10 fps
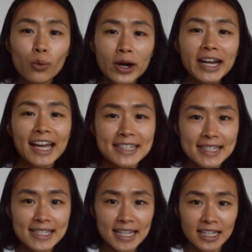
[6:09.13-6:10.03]
one had
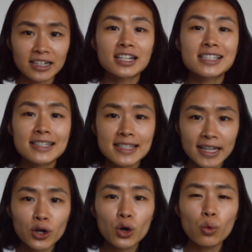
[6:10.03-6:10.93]
seen a
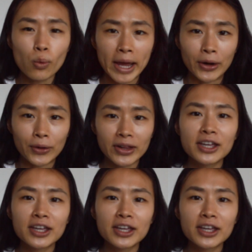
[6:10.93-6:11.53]
single whale